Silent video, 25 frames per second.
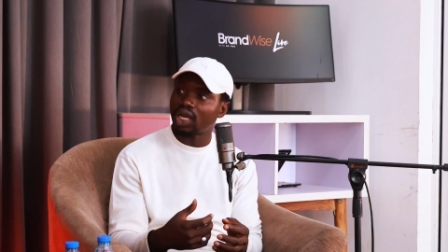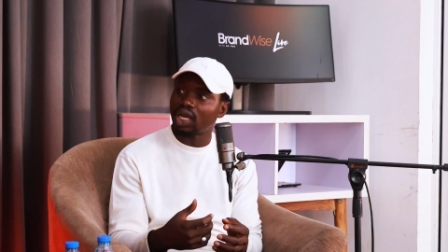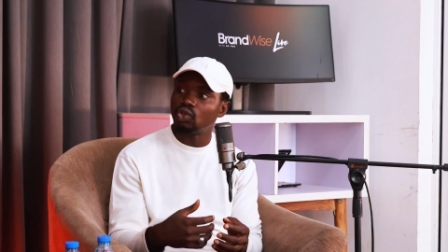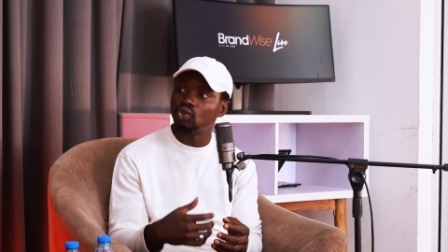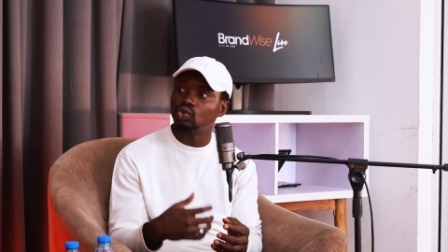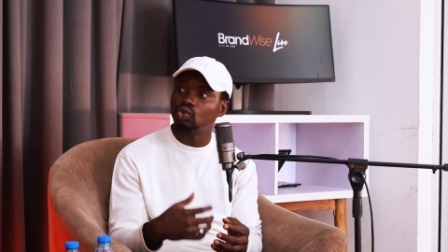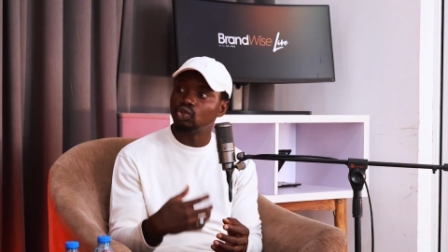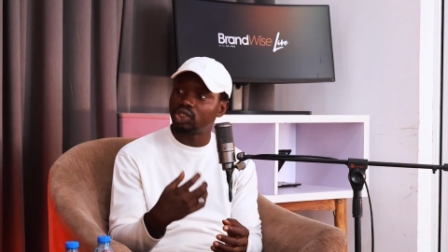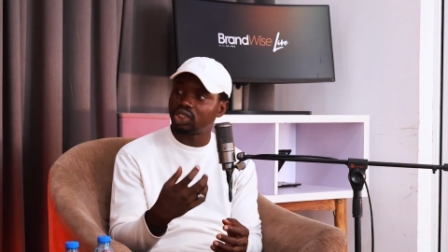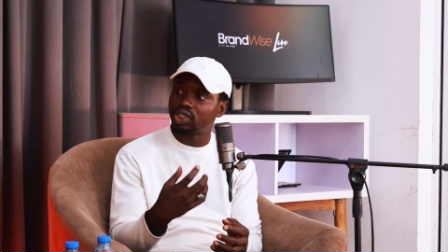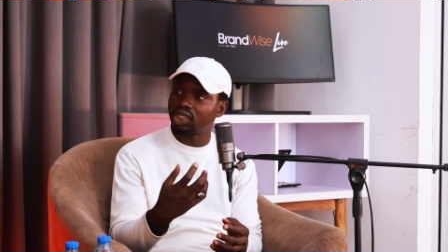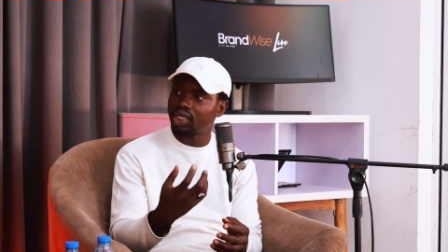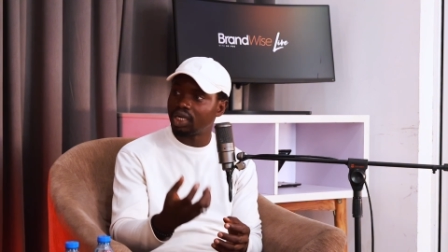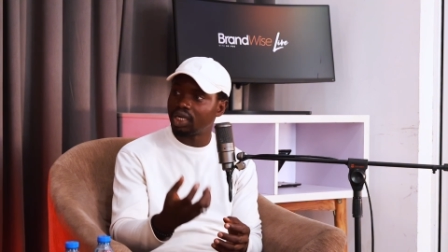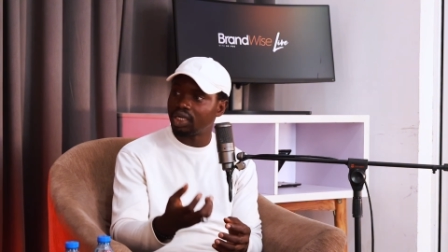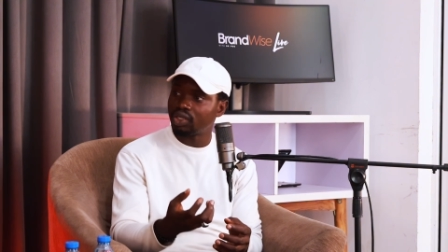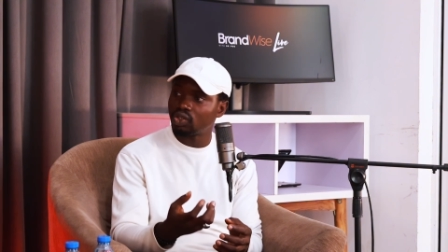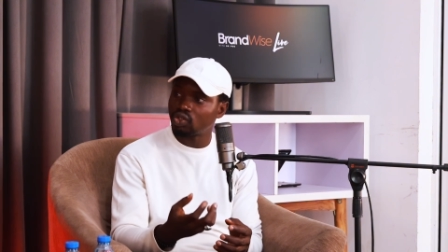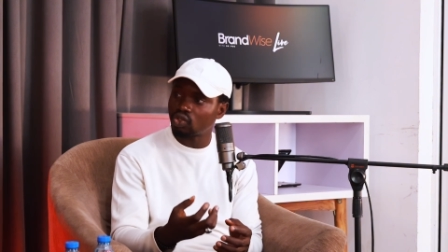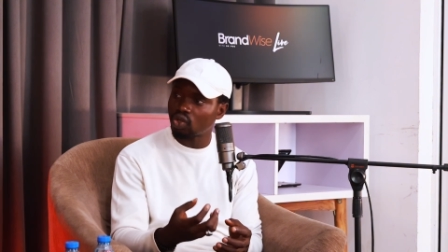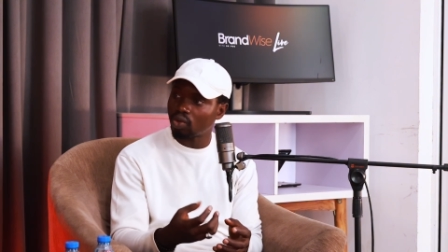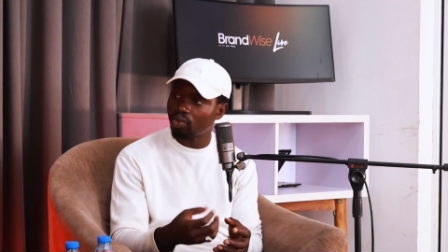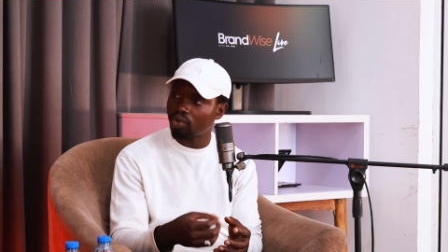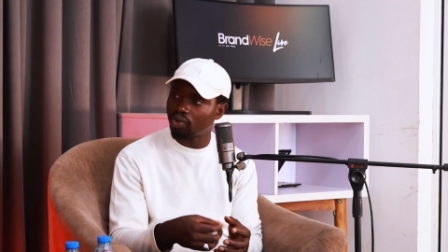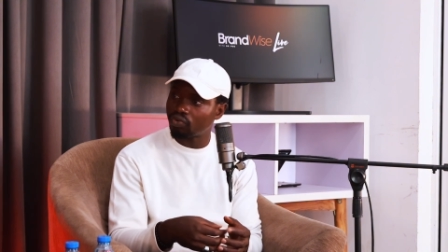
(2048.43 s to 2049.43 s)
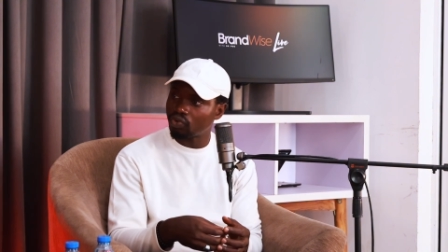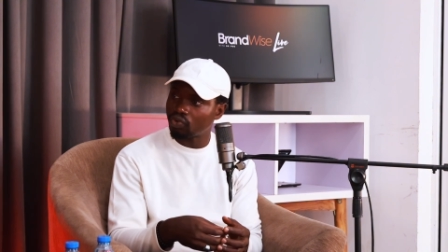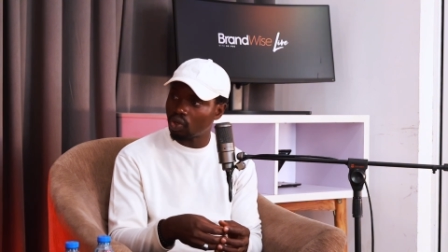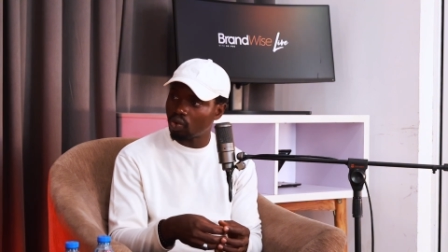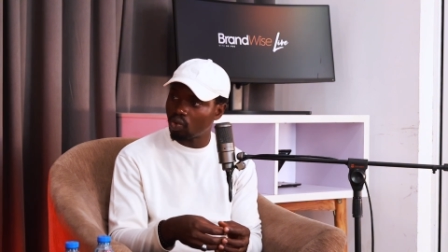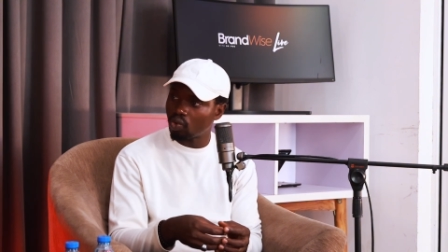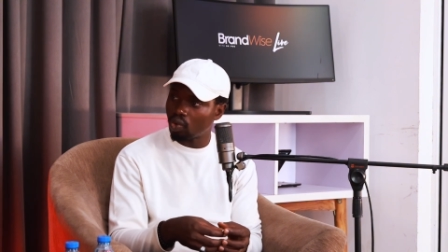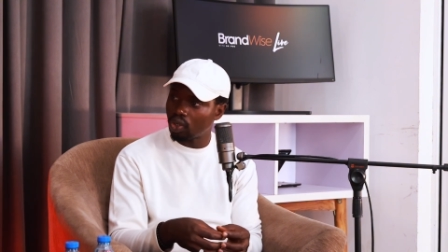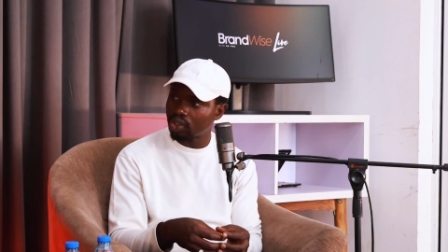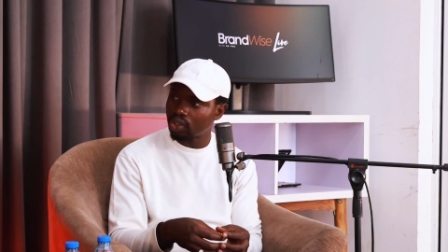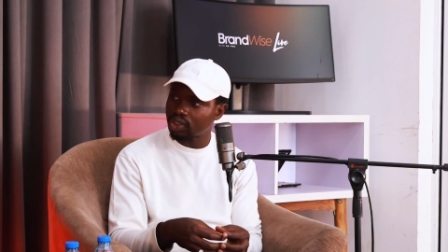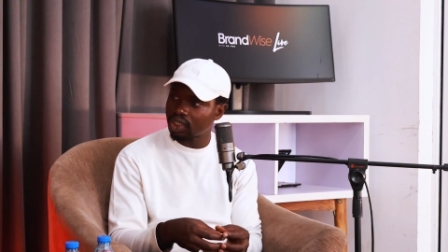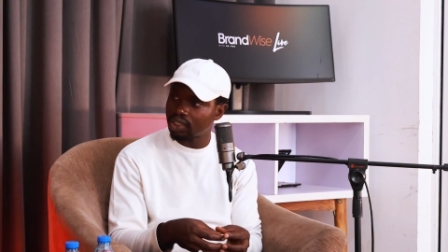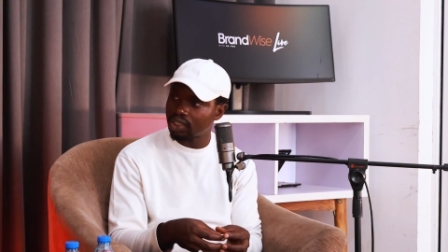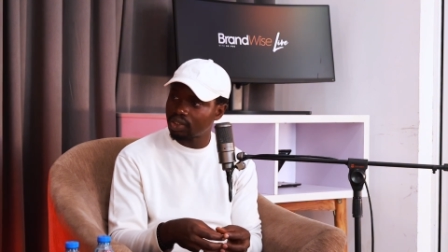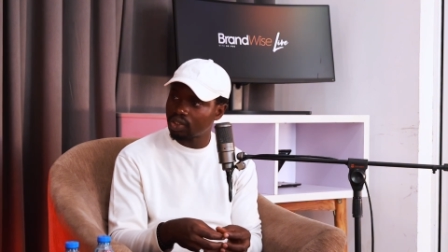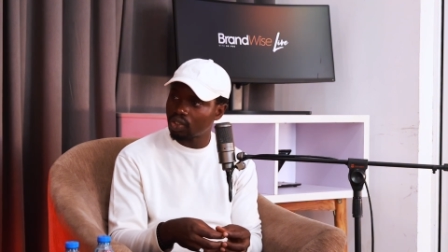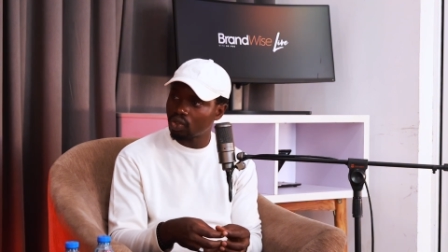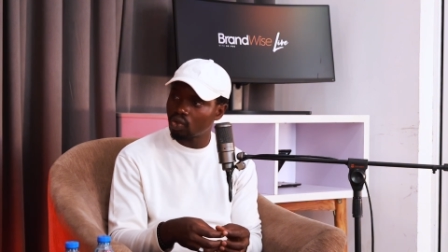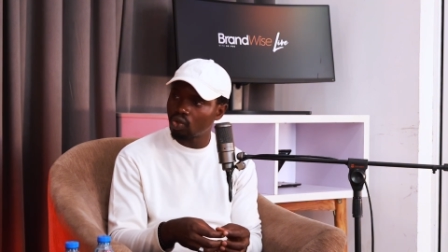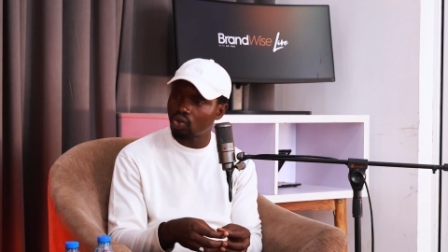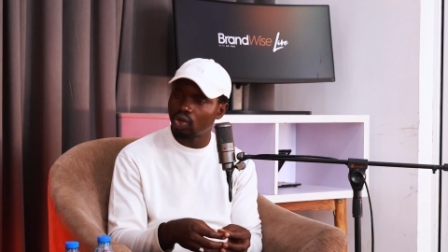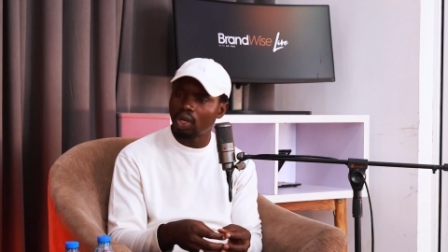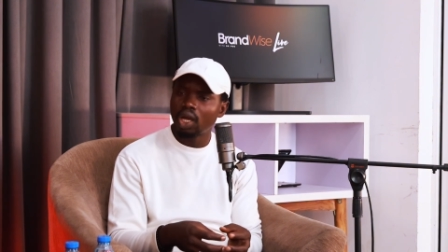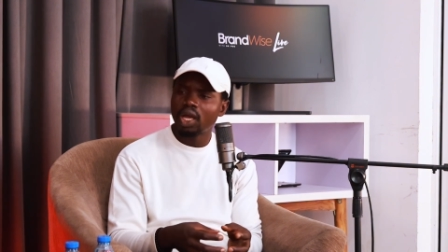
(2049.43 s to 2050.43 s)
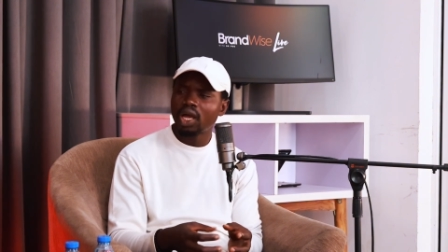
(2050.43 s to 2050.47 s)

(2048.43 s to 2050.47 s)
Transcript: you sharing some of your works and say, oh,